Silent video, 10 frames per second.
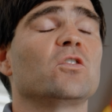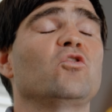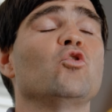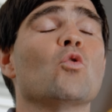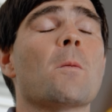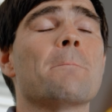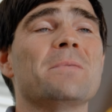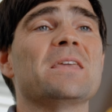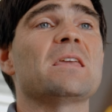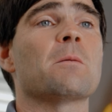to
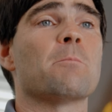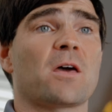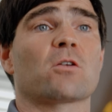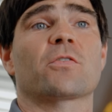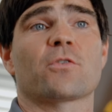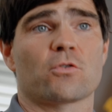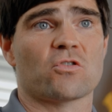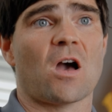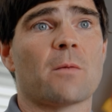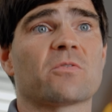be better at their
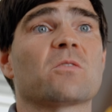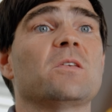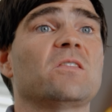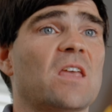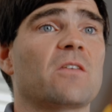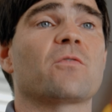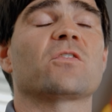jobs, to be safe,